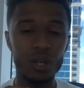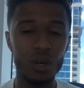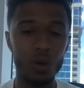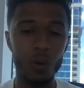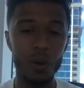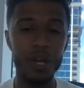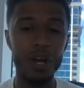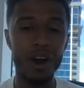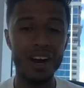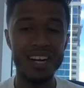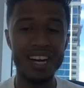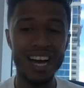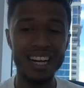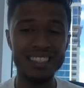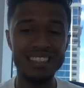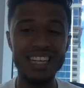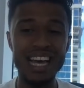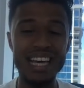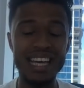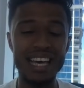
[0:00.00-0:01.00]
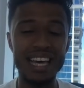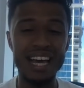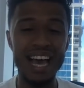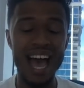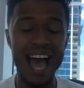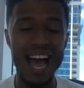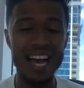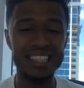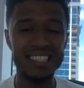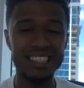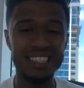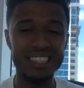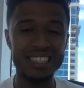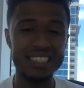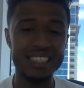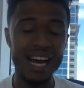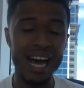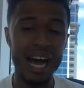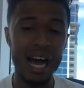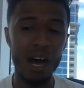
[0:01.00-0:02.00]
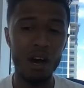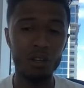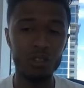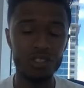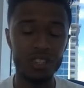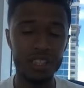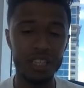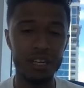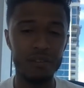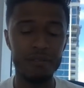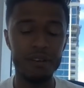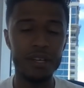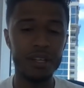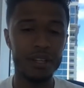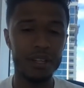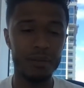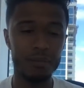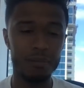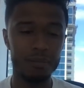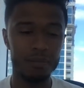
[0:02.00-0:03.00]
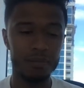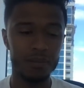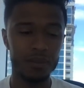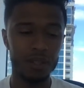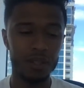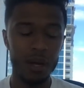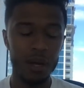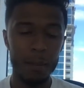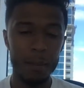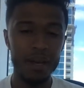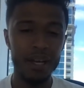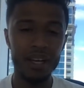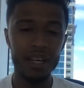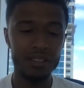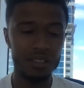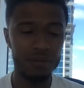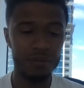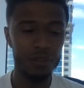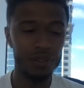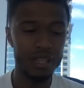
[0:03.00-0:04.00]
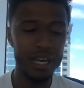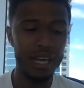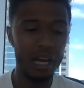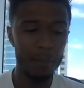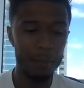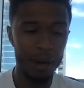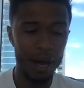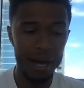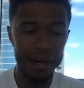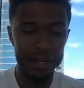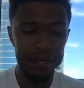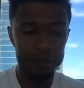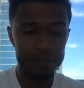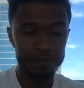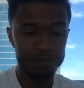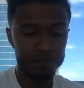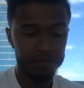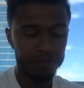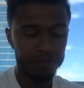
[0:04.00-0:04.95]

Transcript: we are not taking action now to get rid of them. Because if you think about it,